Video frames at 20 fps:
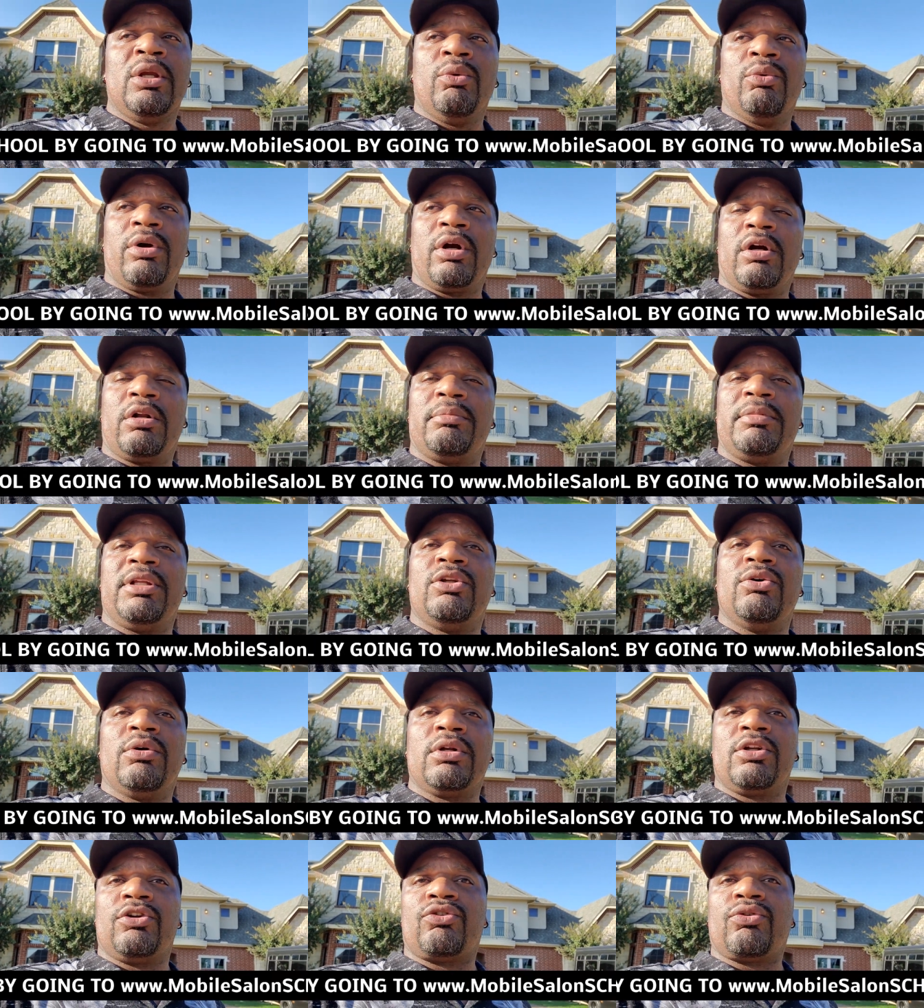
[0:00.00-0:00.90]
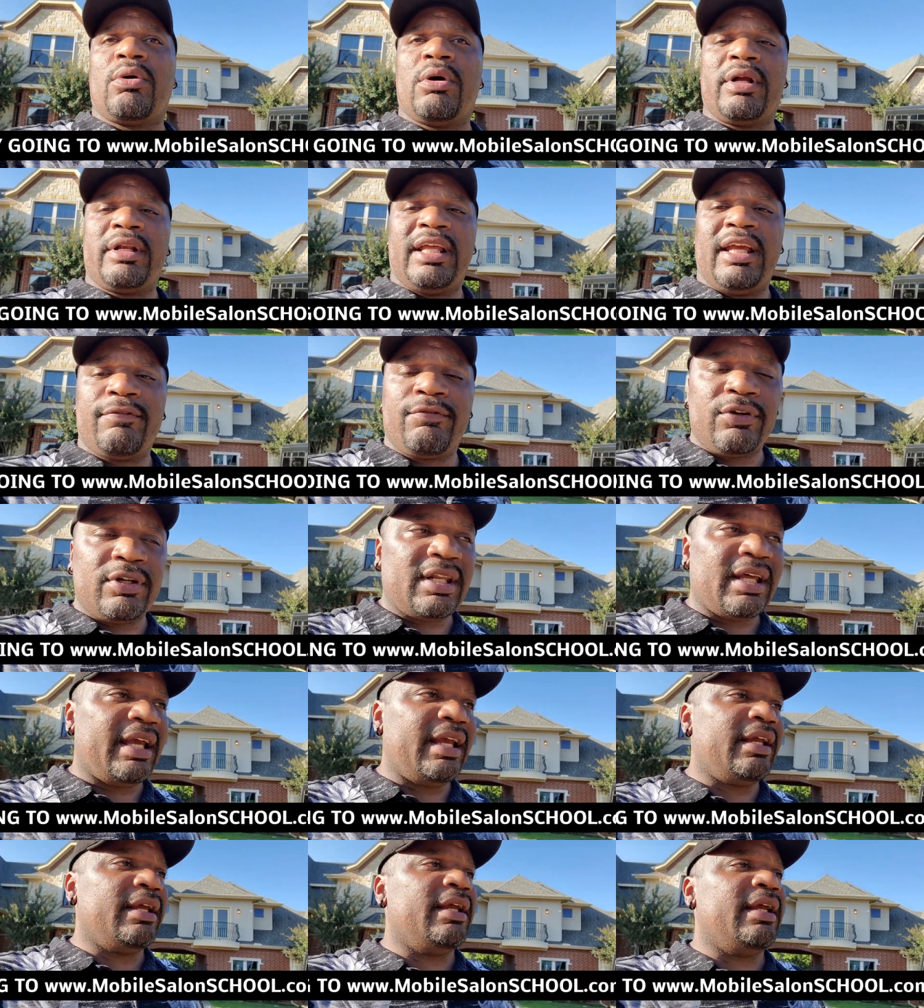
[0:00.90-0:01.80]
We're going to be doing a drawing every
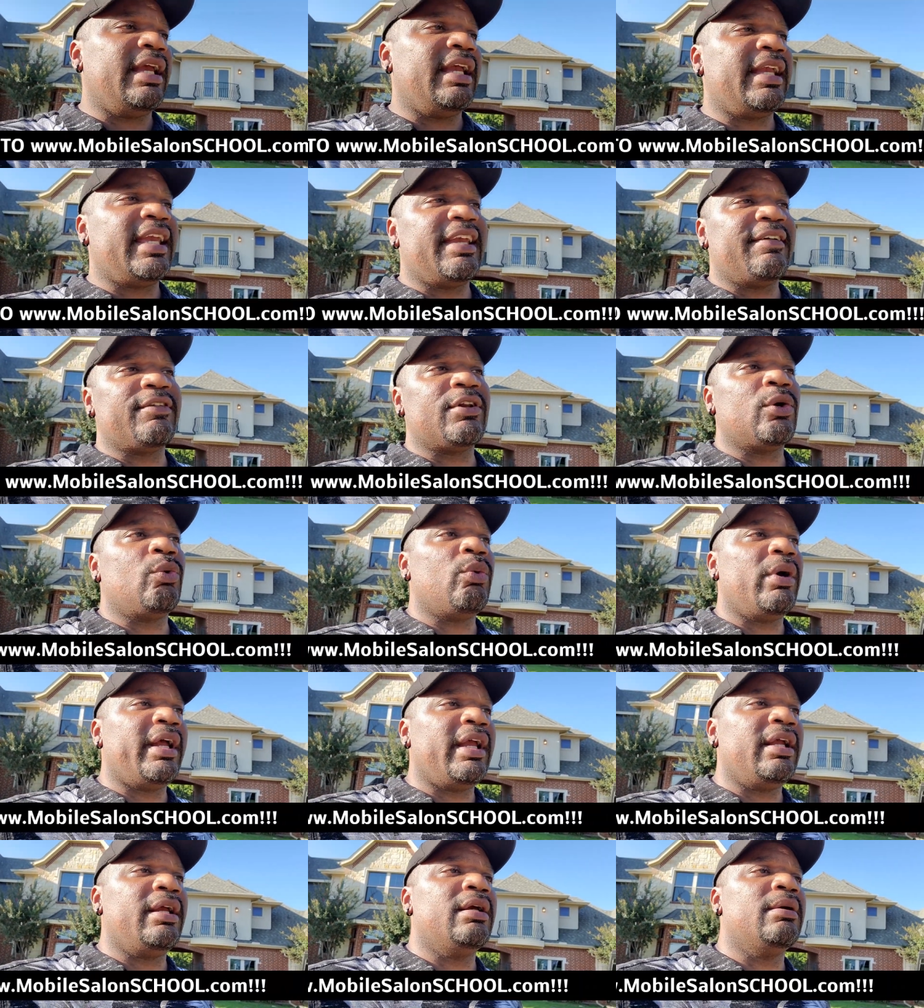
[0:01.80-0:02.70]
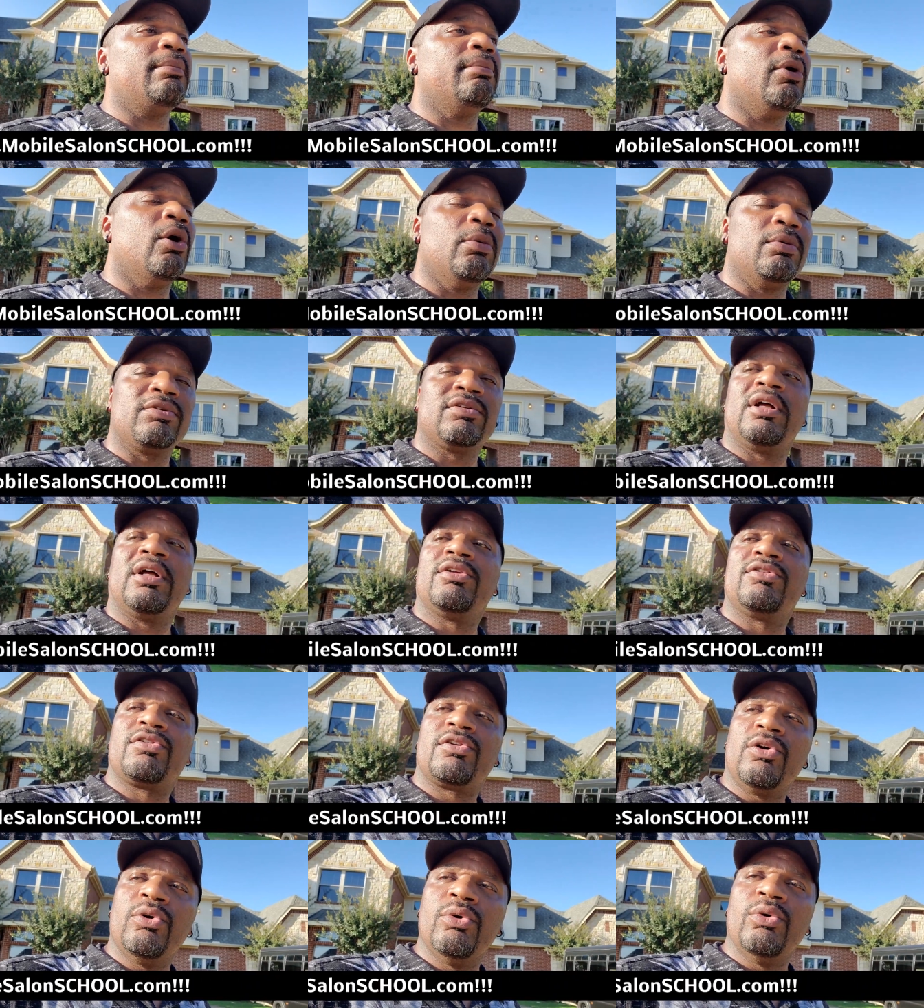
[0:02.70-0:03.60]
day and giving away Mobile Salon
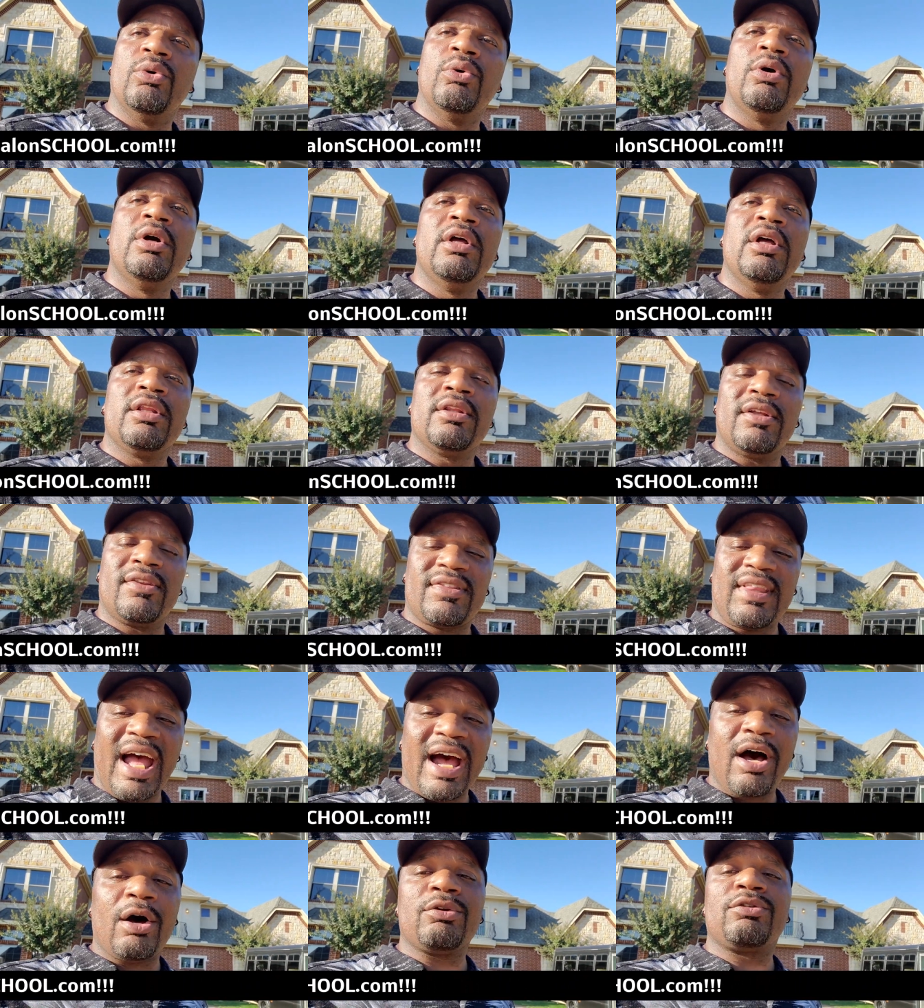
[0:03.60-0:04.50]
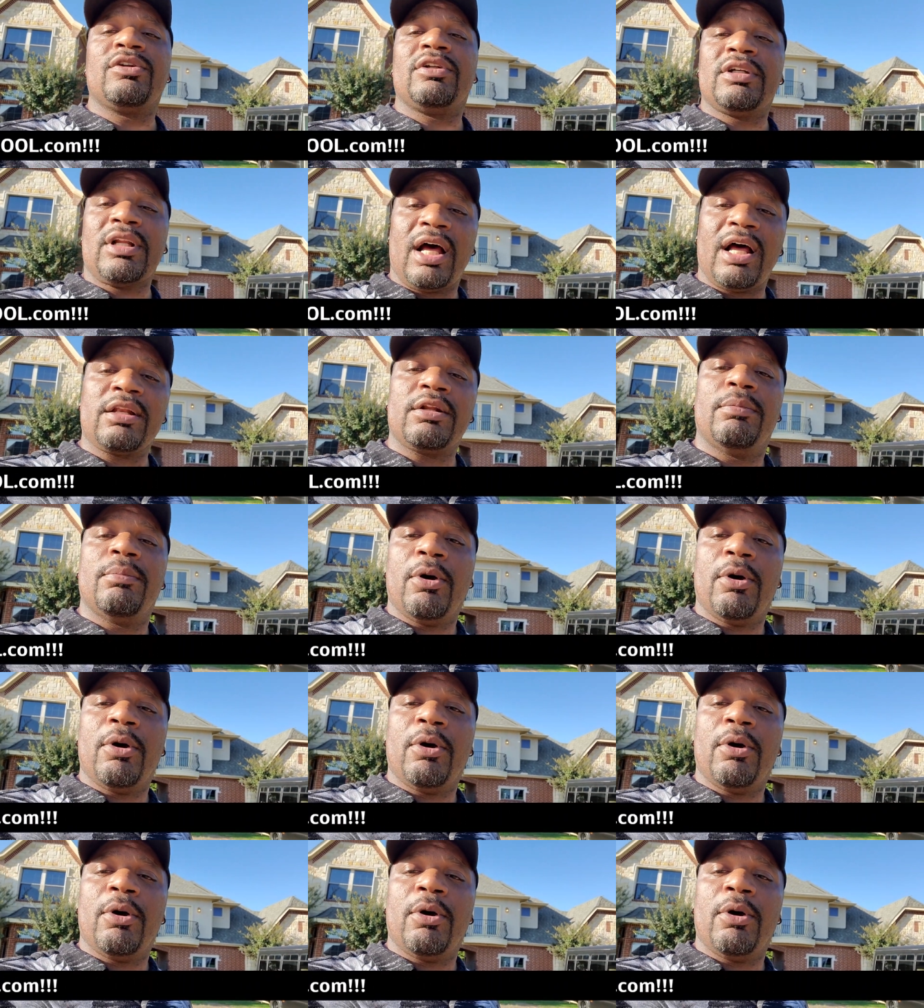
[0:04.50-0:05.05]
School, the $1,000